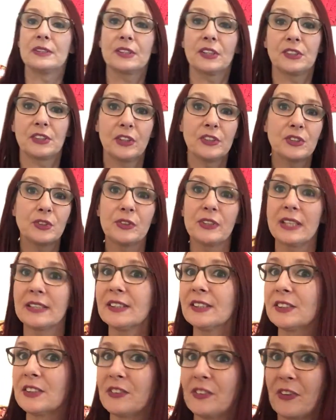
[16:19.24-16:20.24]
I've done. So this
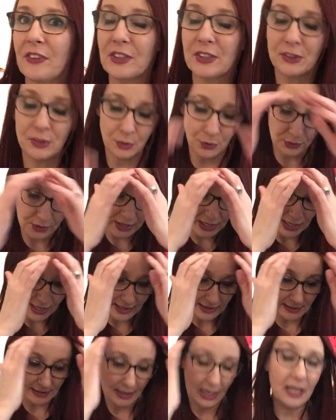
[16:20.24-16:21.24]
is another sock
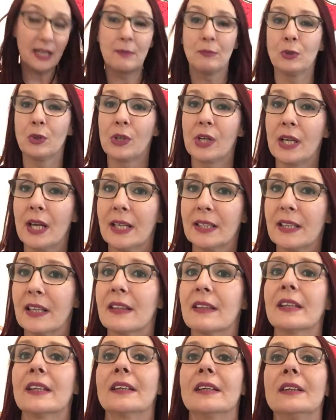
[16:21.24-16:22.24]
yarn. And I'm looking at it
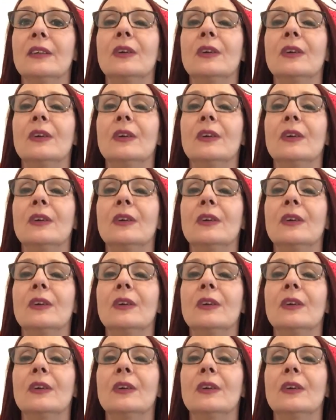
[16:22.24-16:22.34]
thinking,